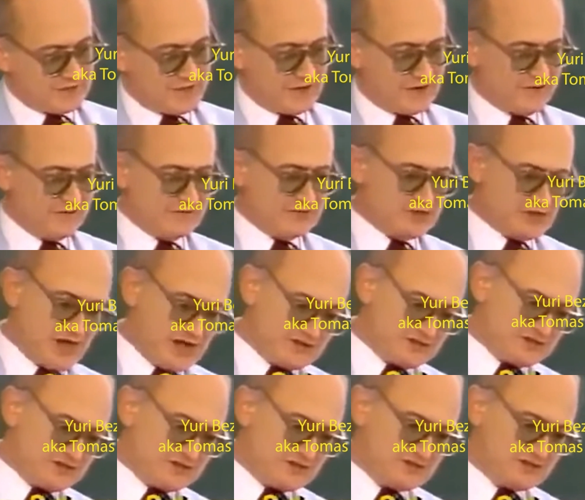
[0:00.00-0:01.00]
the sake of
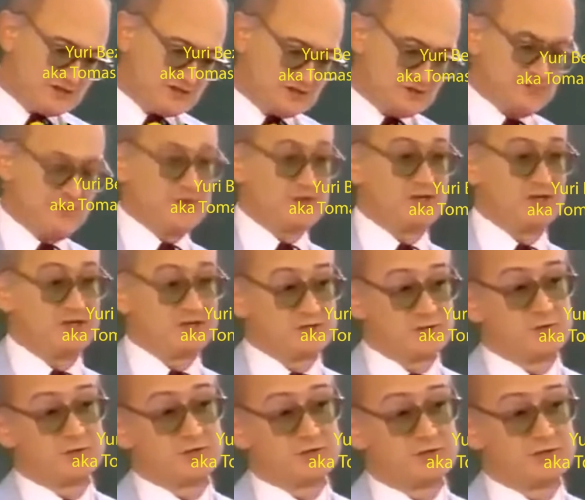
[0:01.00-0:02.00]
justice, especially
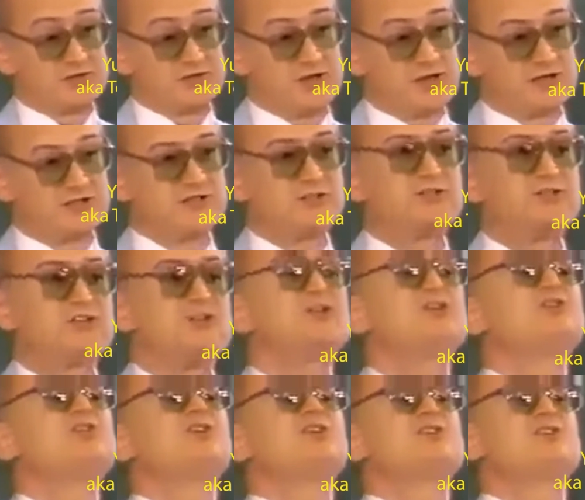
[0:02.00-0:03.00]
social justice,
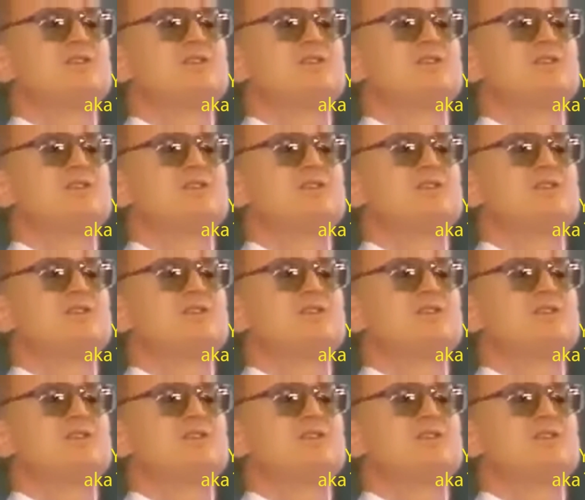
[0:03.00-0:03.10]
is